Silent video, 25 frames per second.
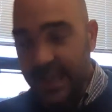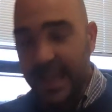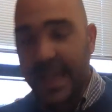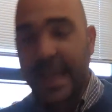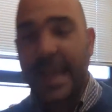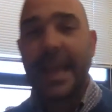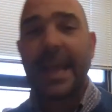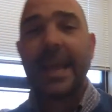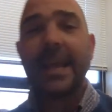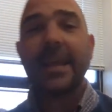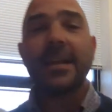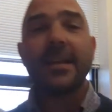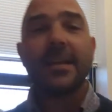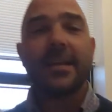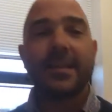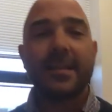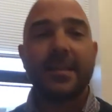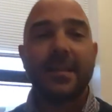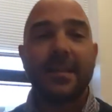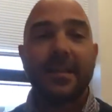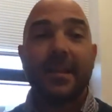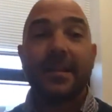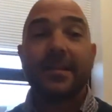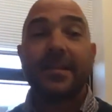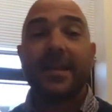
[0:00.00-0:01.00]
and
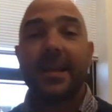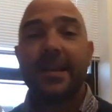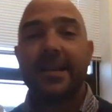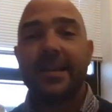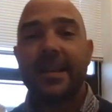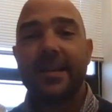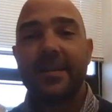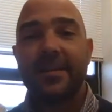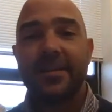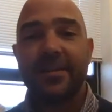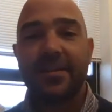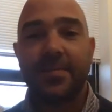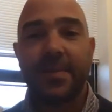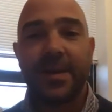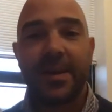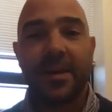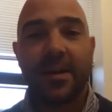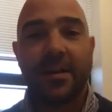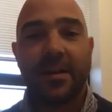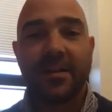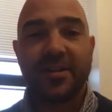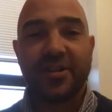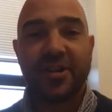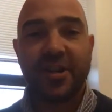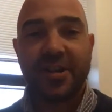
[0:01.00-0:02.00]
they tended to be
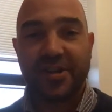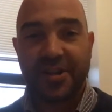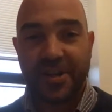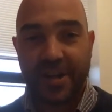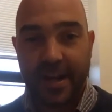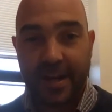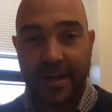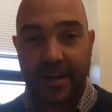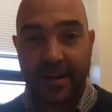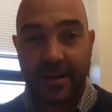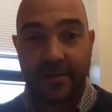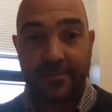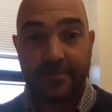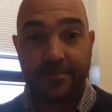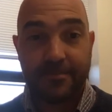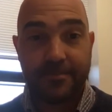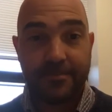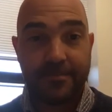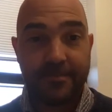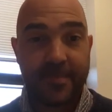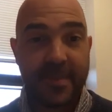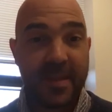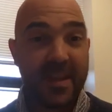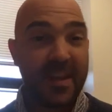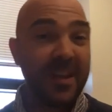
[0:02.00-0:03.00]
college educated.
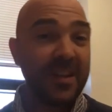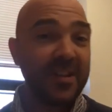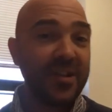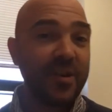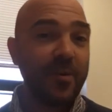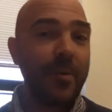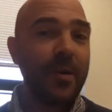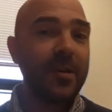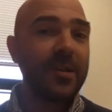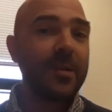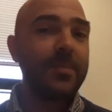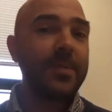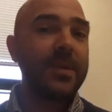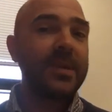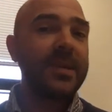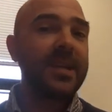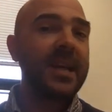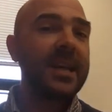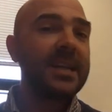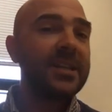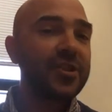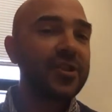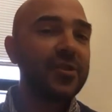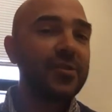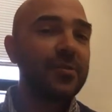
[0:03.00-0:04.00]
So while the
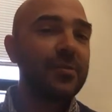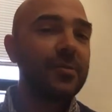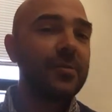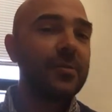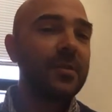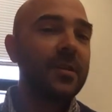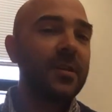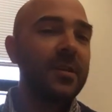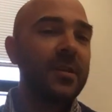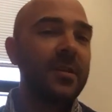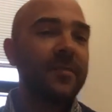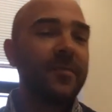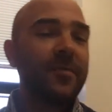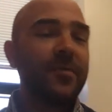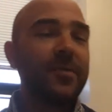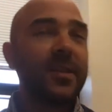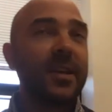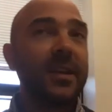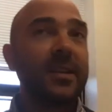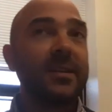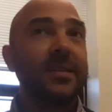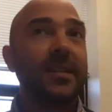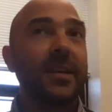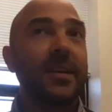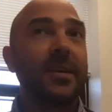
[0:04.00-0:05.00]
potential for
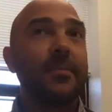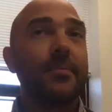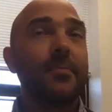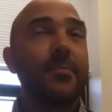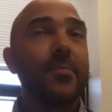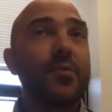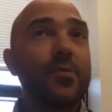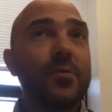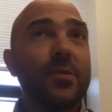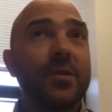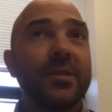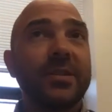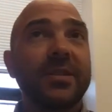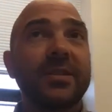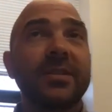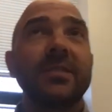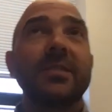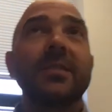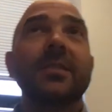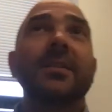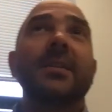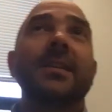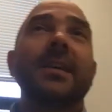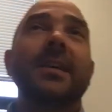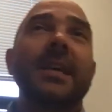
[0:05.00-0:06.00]
things like MOOCs
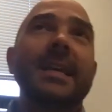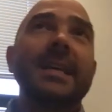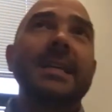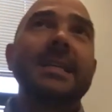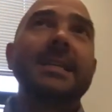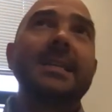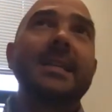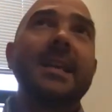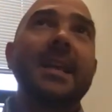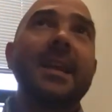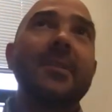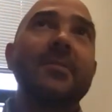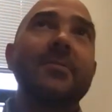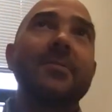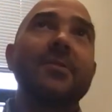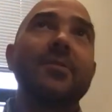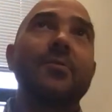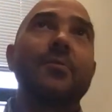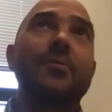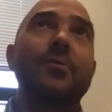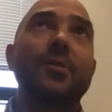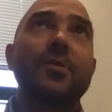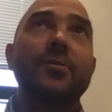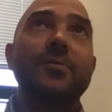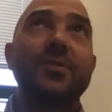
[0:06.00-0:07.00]
is there in
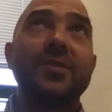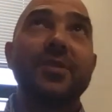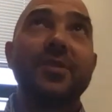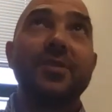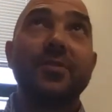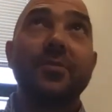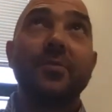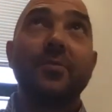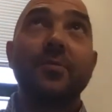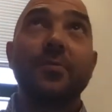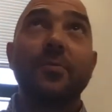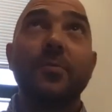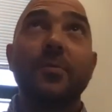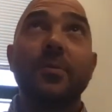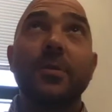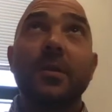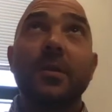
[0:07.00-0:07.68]
order to